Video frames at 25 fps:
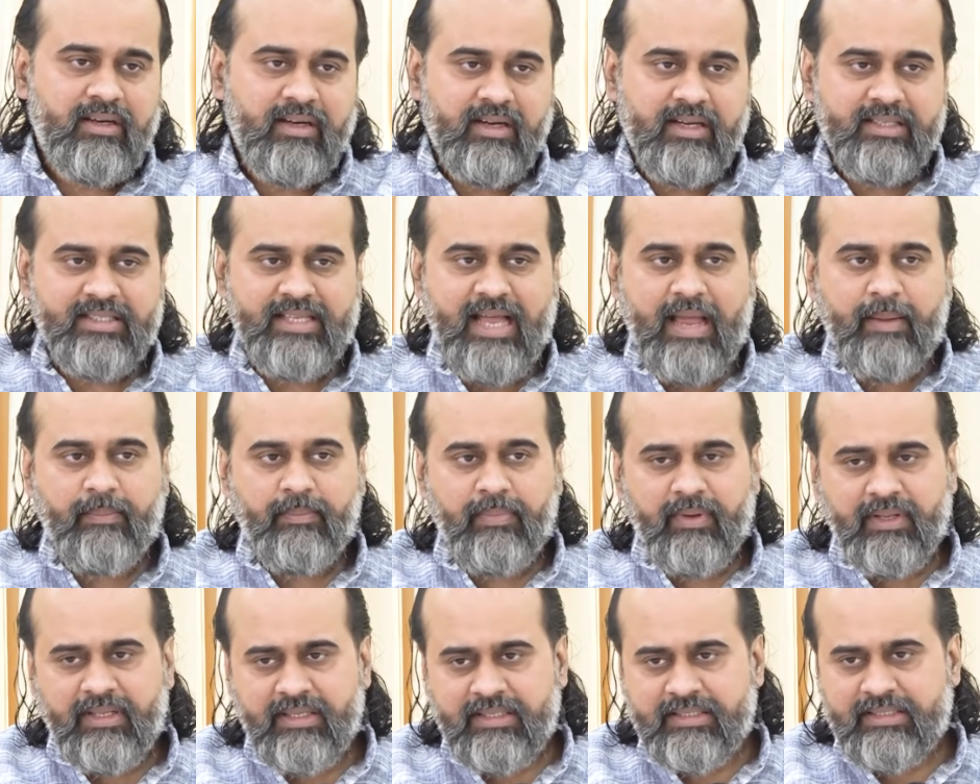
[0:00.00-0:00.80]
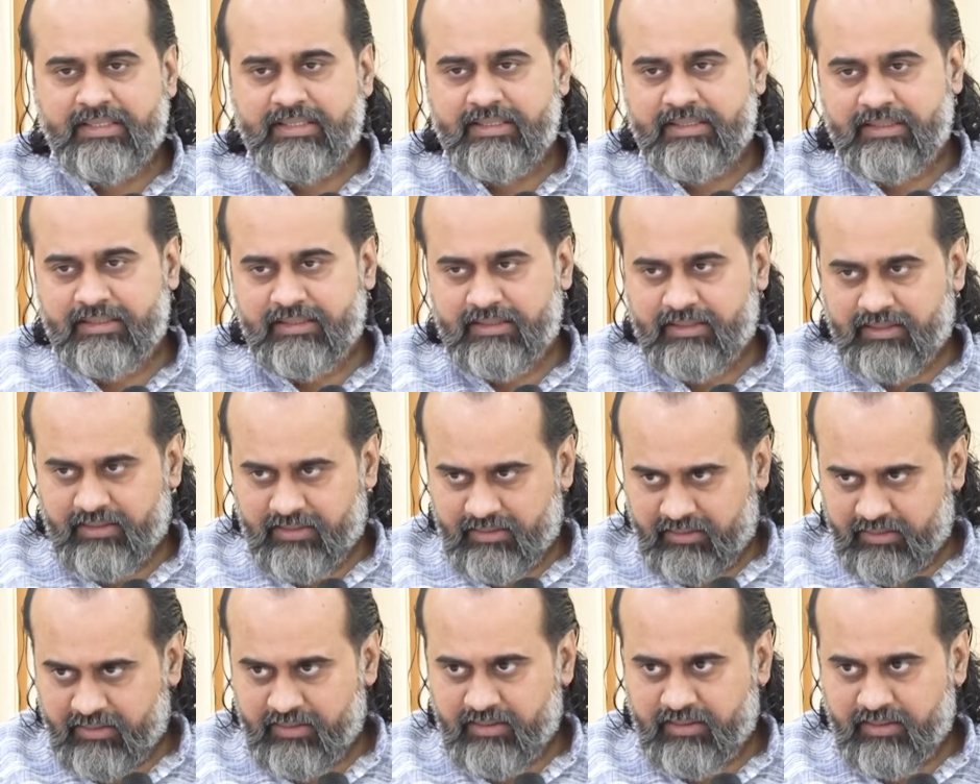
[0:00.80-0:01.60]
Disciples,
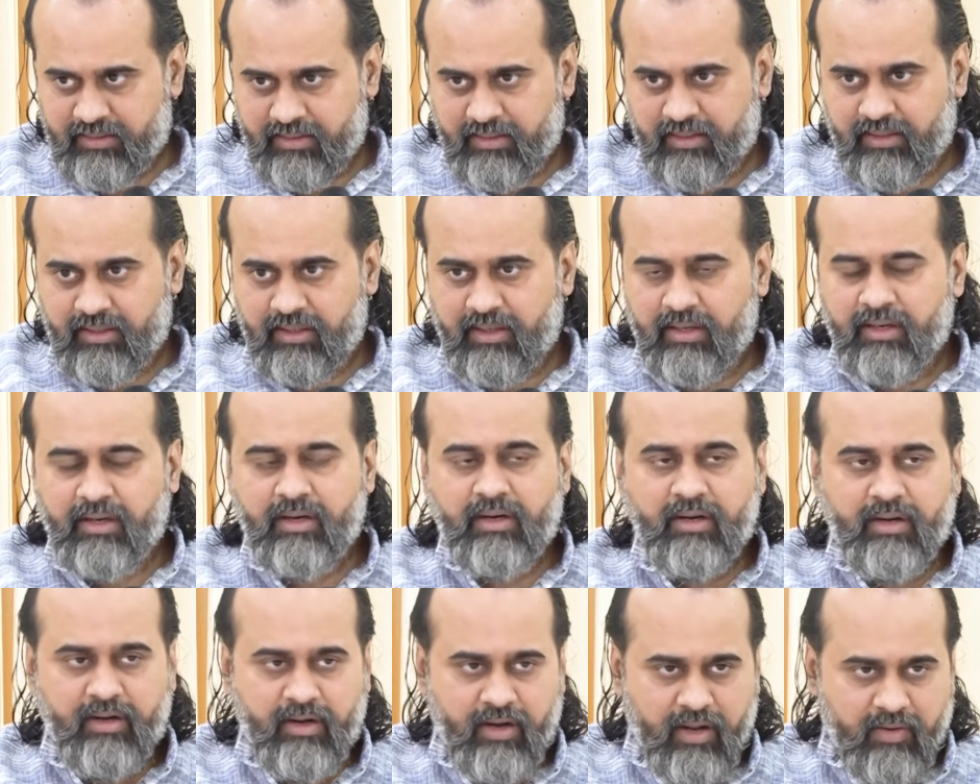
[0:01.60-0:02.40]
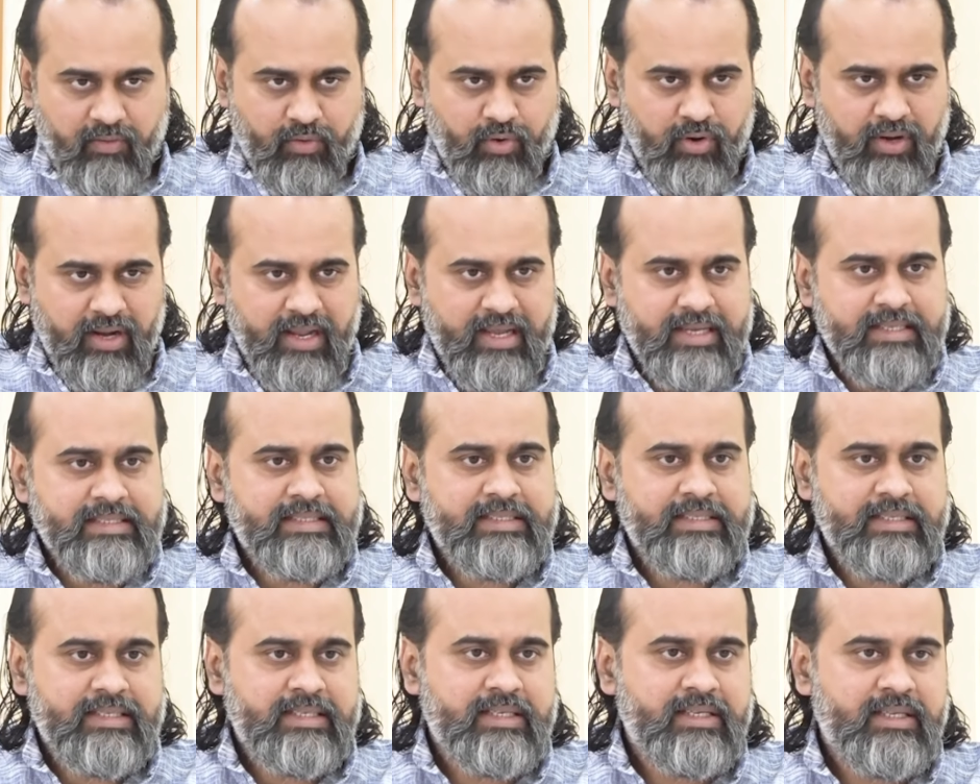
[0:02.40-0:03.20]

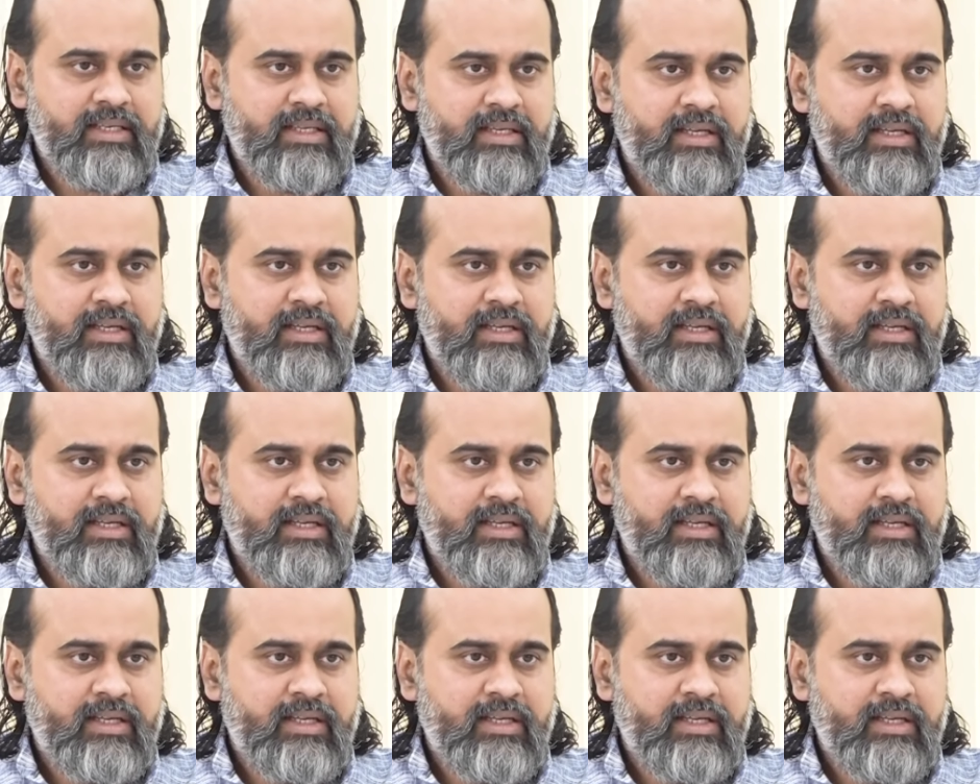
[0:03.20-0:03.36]
devotees,